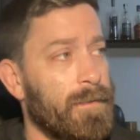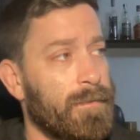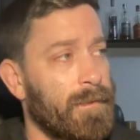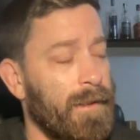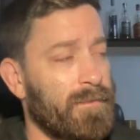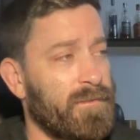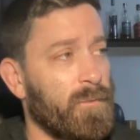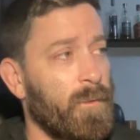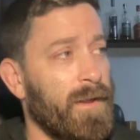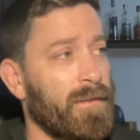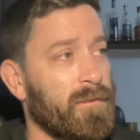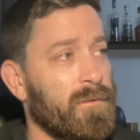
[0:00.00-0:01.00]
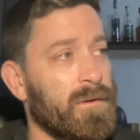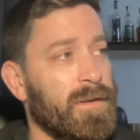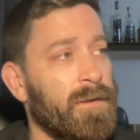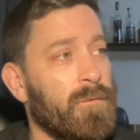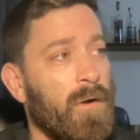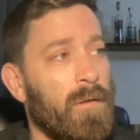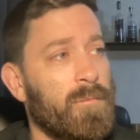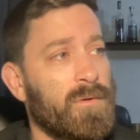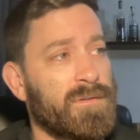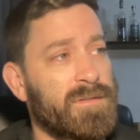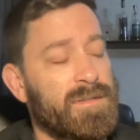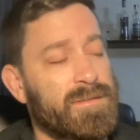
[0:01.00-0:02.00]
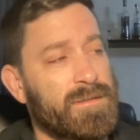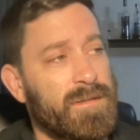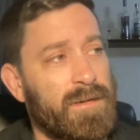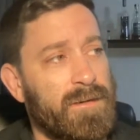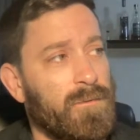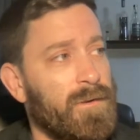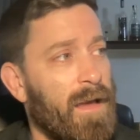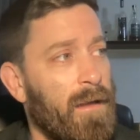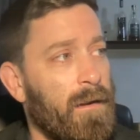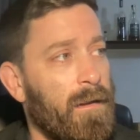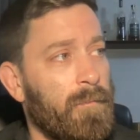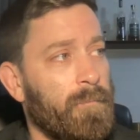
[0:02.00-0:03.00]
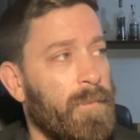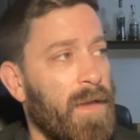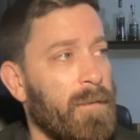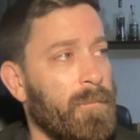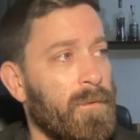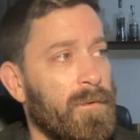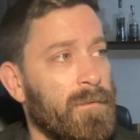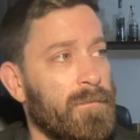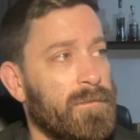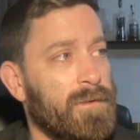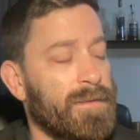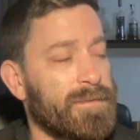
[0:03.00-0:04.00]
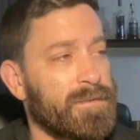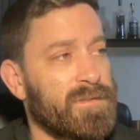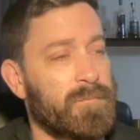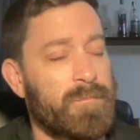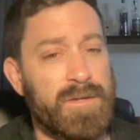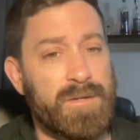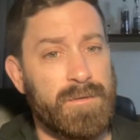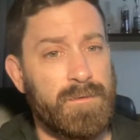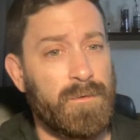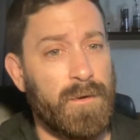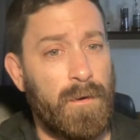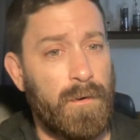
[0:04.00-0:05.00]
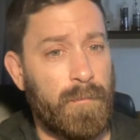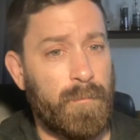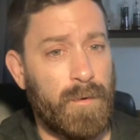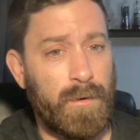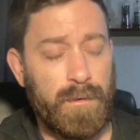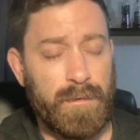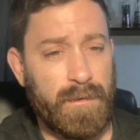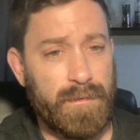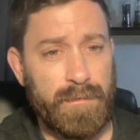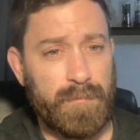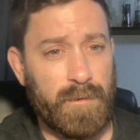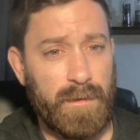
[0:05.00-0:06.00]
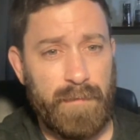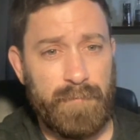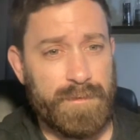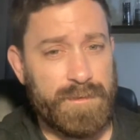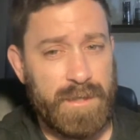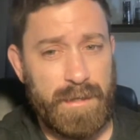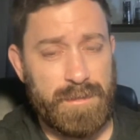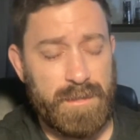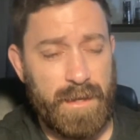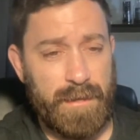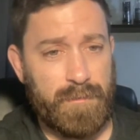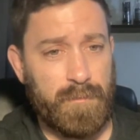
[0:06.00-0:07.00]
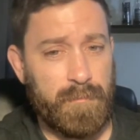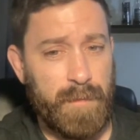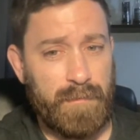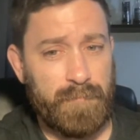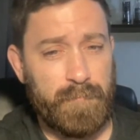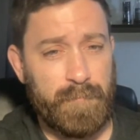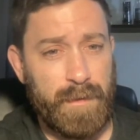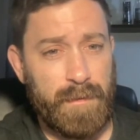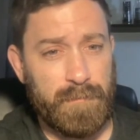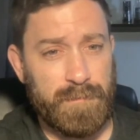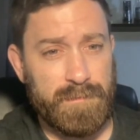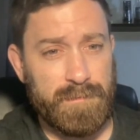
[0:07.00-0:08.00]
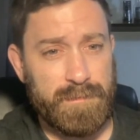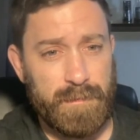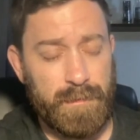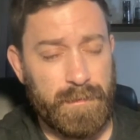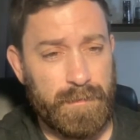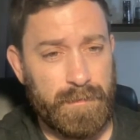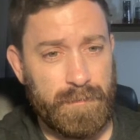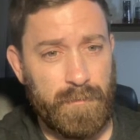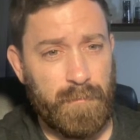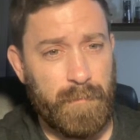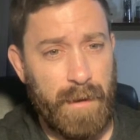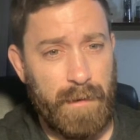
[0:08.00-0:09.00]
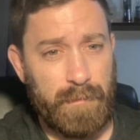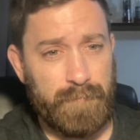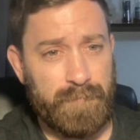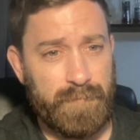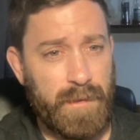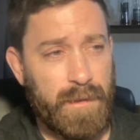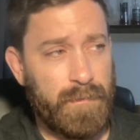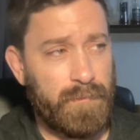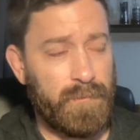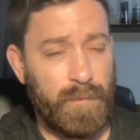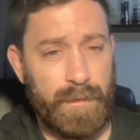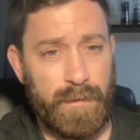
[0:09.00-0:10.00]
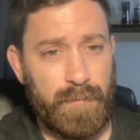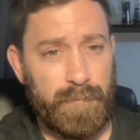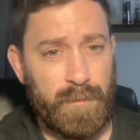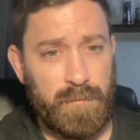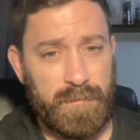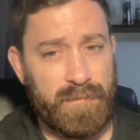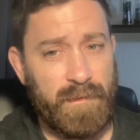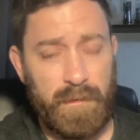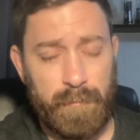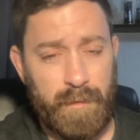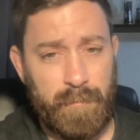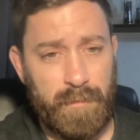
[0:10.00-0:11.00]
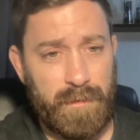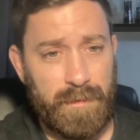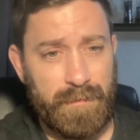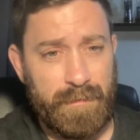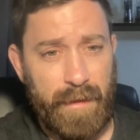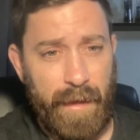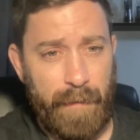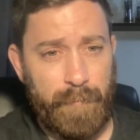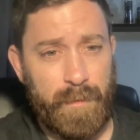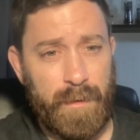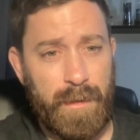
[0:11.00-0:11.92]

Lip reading: that's the way the cookie crumbles. It's going to go down on paper as a submission due to armbar. Nothing will ever change that. No amount of appeals, no amount of doing interviews and telling people you didn't tap.